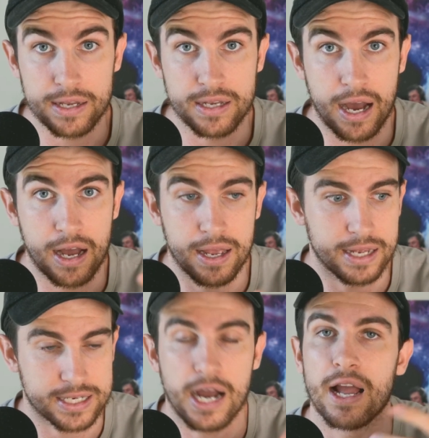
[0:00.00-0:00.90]

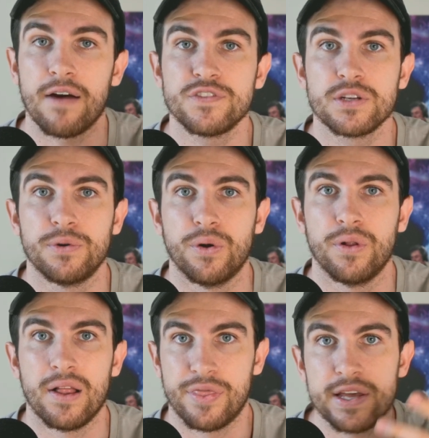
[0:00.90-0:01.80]
uncomfortable?
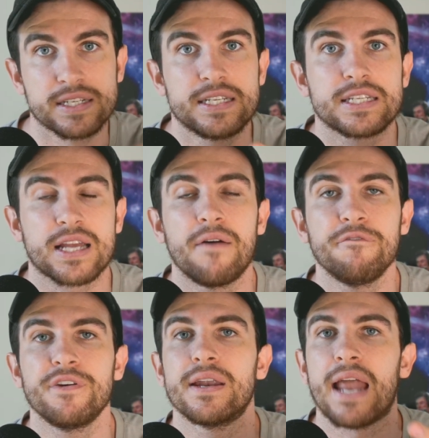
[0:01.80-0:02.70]
There's
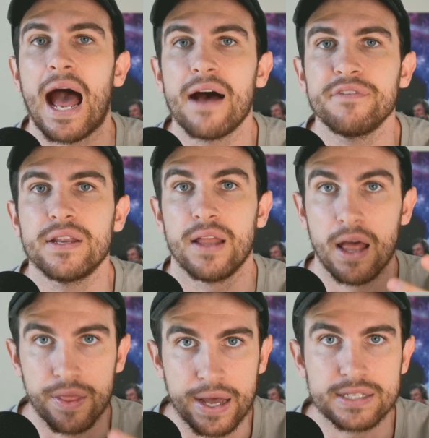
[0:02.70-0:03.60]
discomfort in having
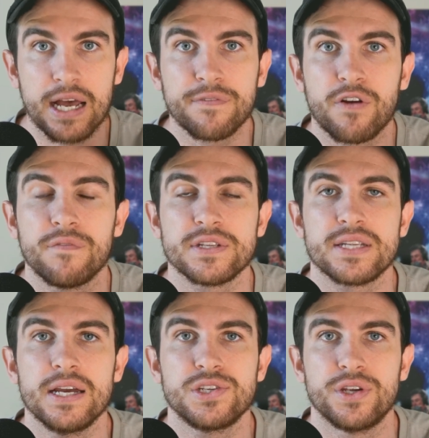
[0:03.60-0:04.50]
that tough
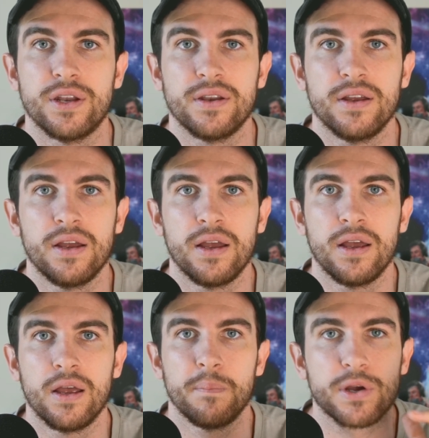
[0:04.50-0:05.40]
conversation,
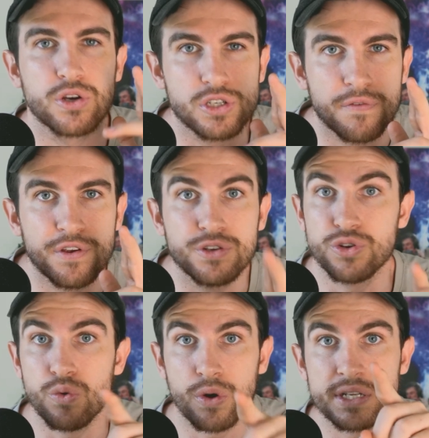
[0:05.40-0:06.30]
because if you do
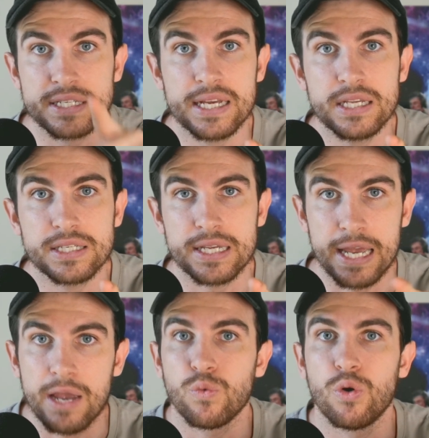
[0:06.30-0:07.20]
what is easy,
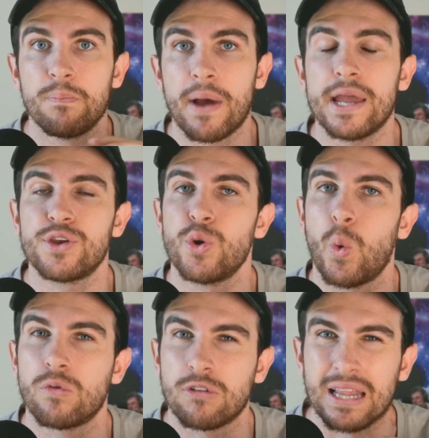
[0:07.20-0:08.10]
it will make your
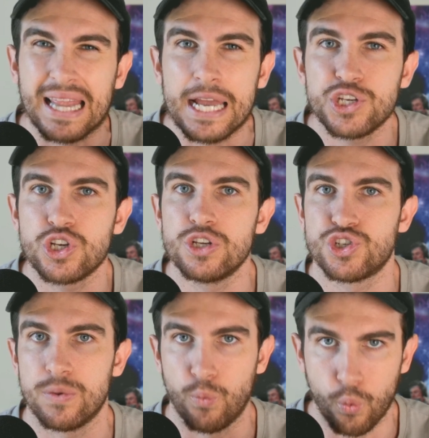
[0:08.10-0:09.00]

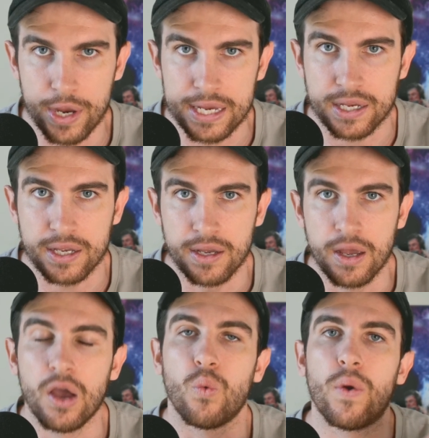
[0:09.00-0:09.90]
relationship weak,
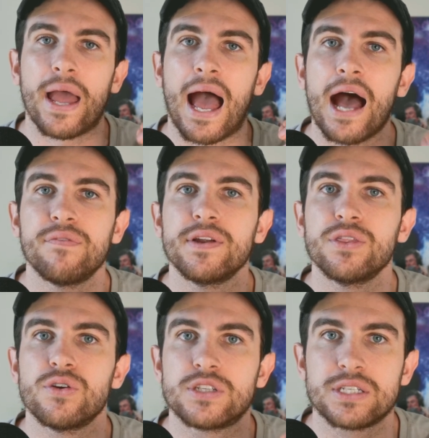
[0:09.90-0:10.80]
where having
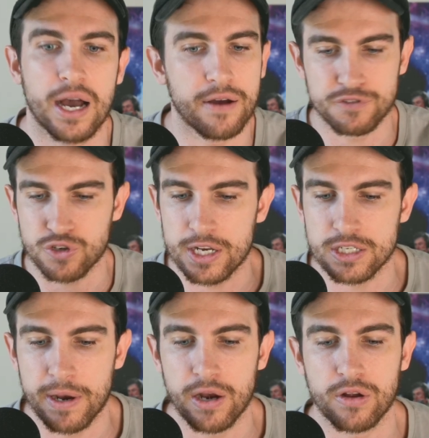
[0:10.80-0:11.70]
those tough,
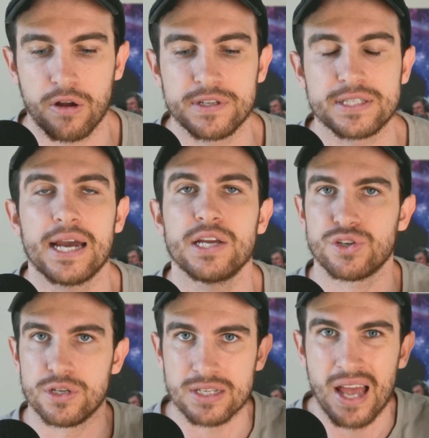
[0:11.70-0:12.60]
transparent
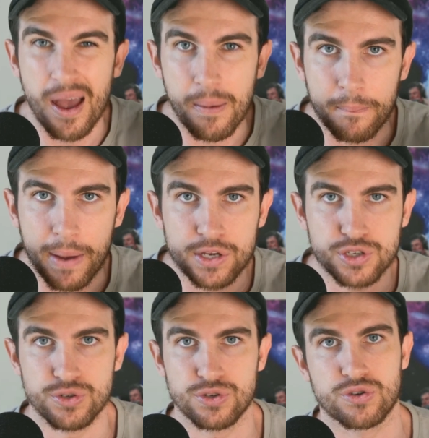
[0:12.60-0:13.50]
conversations makes
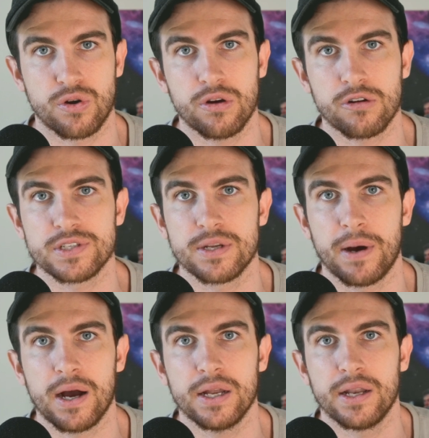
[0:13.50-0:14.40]
you stronger as a
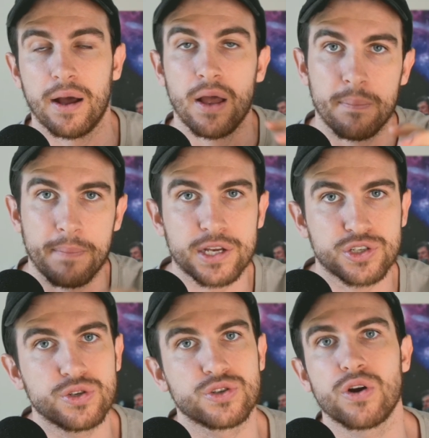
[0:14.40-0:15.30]
partner, makes
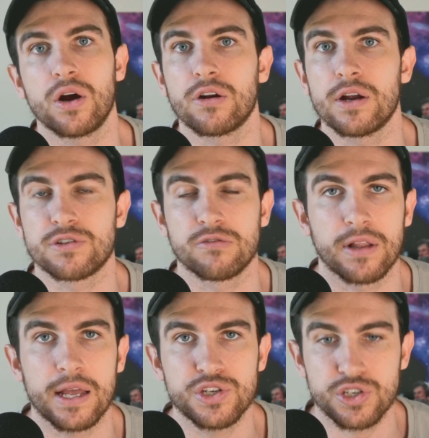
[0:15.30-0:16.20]
you stronger as a
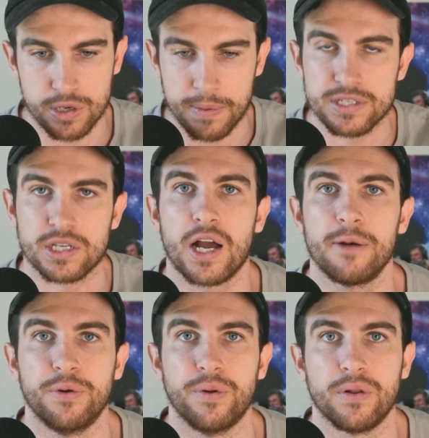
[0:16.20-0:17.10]
relationship, as a
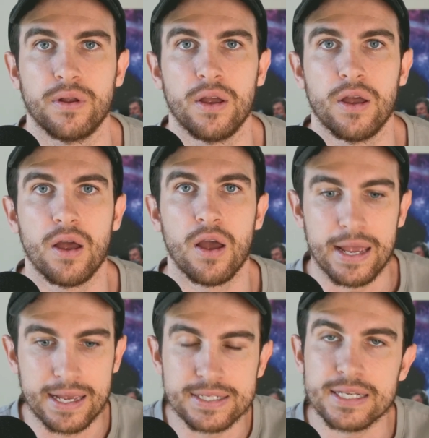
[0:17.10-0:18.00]
couple.
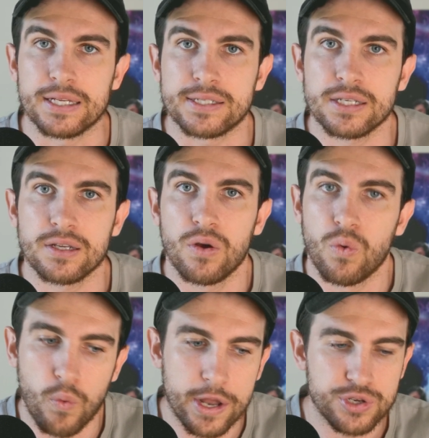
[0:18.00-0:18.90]
Is it
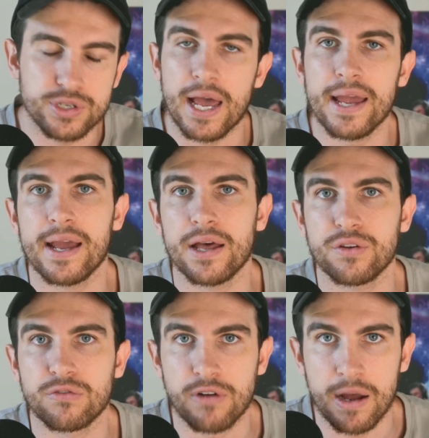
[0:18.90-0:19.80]
when you take out the
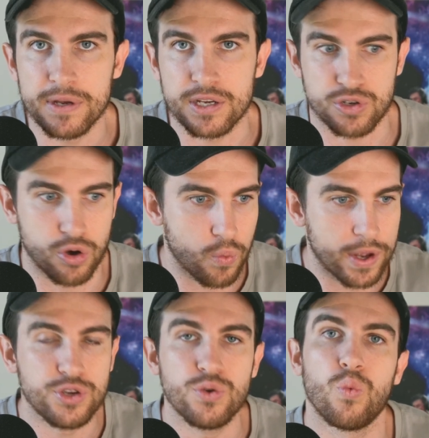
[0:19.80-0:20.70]
rubbish or when
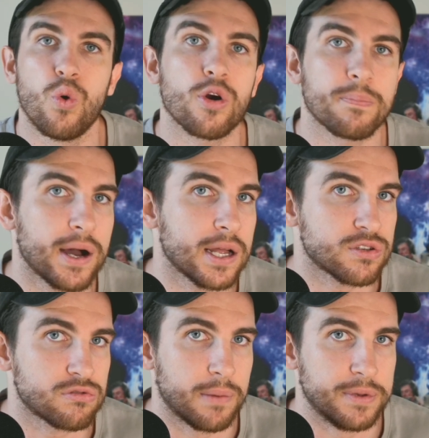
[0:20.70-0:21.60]
you walk past
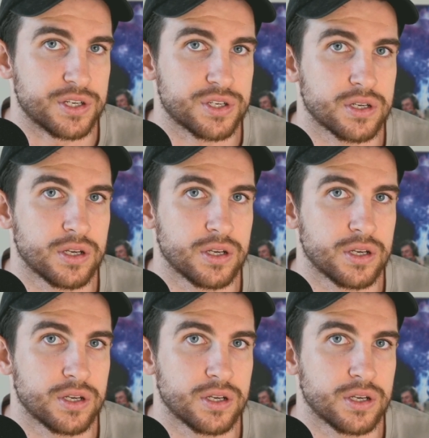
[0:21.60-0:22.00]
rubbish,